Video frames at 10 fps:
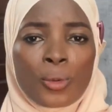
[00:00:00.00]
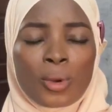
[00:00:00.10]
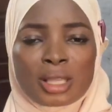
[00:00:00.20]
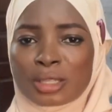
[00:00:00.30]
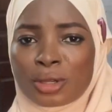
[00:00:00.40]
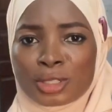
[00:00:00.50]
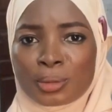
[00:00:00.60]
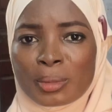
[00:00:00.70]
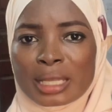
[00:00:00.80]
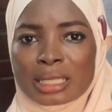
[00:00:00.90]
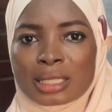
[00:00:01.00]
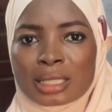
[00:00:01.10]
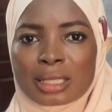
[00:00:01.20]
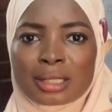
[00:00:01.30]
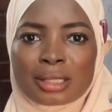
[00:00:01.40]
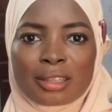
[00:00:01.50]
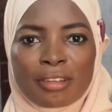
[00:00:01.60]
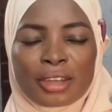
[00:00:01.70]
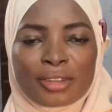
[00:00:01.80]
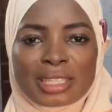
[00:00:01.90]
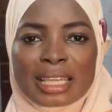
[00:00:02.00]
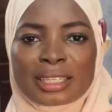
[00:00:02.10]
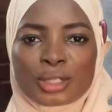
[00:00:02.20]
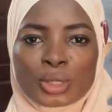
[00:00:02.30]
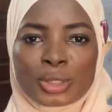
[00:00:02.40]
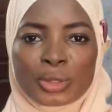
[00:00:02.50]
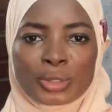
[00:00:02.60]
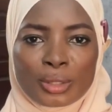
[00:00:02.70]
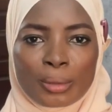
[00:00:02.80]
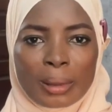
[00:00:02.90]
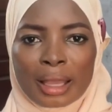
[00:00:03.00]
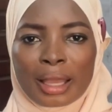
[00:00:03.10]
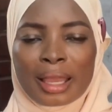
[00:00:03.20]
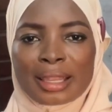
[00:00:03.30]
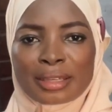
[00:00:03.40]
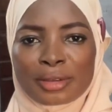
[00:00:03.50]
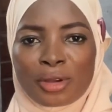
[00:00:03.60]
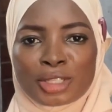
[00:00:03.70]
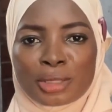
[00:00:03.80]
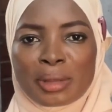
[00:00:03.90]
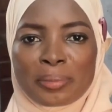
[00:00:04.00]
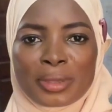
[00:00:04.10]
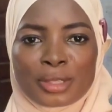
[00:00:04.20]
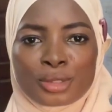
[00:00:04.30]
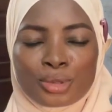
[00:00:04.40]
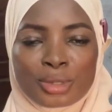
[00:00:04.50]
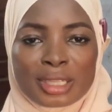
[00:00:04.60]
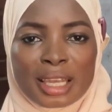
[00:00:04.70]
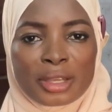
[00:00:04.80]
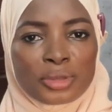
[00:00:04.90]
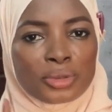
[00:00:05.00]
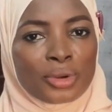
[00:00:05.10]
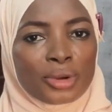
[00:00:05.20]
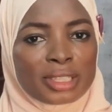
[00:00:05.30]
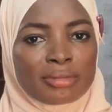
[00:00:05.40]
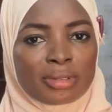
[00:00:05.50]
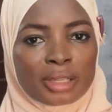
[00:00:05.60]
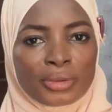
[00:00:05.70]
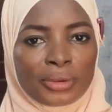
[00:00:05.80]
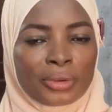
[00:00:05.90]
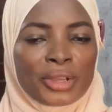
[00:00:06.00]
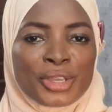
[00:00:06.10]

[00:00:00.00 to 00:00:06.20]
Once the customer needs it, the vendor sends it to the customer. The customer pays to either you or the vendor.